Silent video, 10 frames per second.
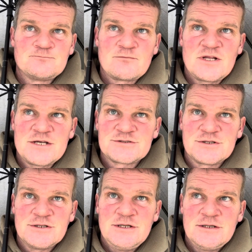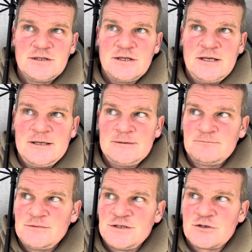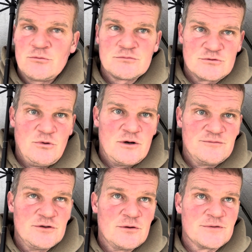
yesterday, he'd caught quite a few. I